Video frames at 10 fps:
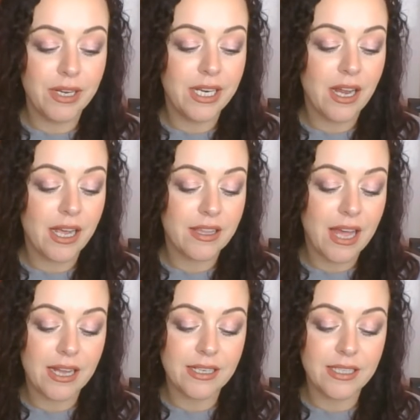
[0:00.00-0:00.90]
really like
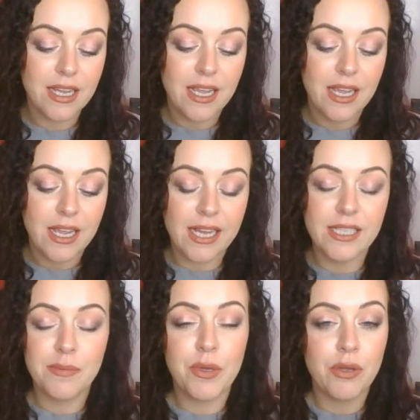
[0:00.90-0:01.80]
that, and
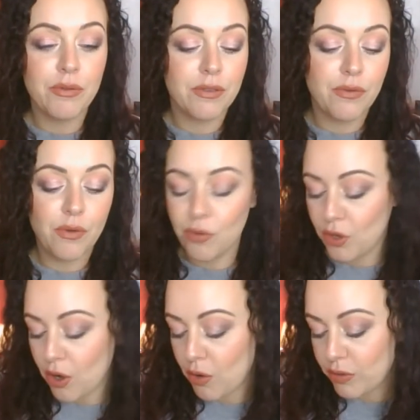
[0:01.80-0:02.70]
it's a beautiful
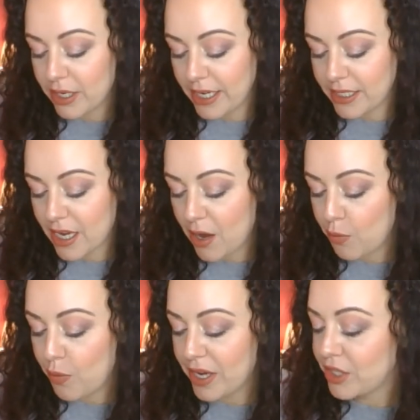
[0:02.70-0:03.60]
gold glitter. I
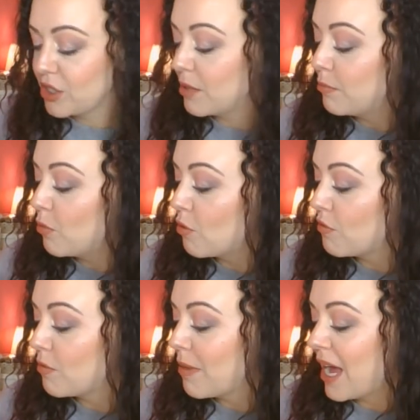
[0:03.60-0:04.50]
wish that more
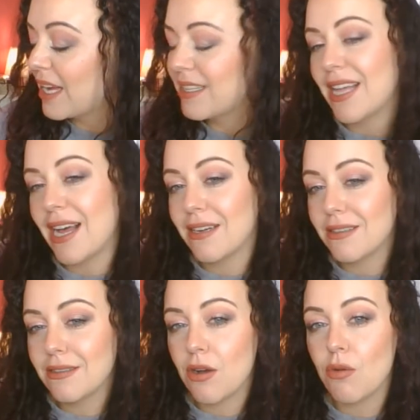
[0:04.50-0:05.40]
of them had that
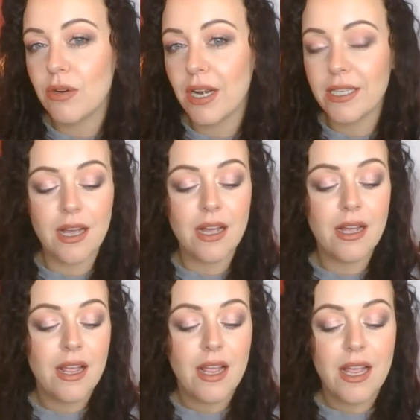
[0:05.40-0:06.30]
gold
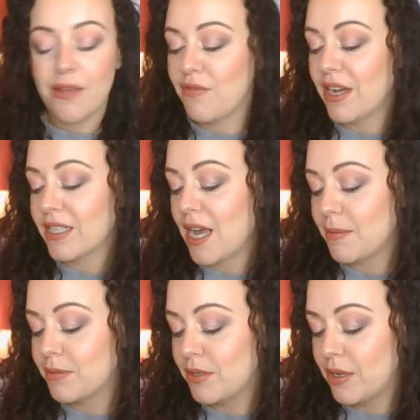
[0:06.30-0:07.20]
glitter. In fact, I
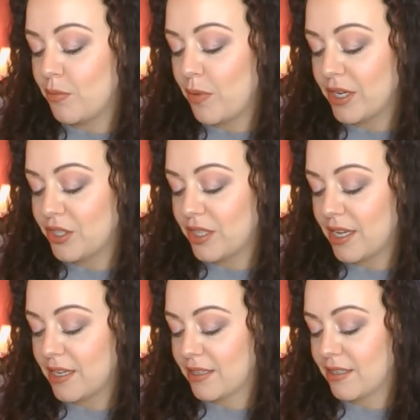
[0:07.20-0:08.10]
absolutely wish
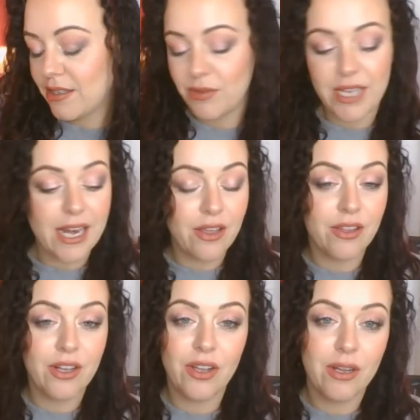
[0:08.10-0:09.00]
that there was any
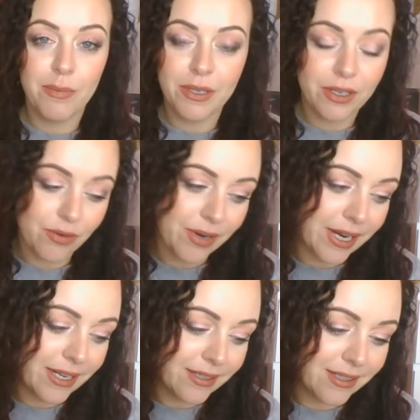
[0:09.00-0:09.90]
other color but
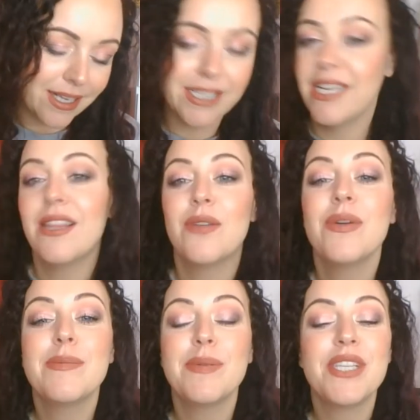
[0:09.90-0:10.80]
green glitter in the
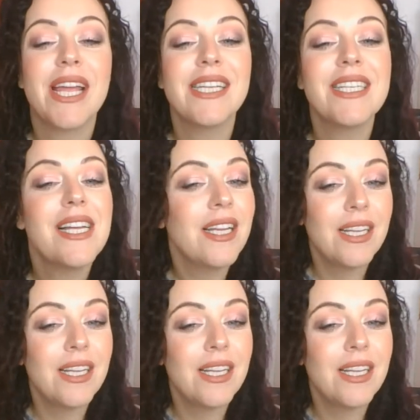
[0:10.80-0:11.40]
Whisper shade.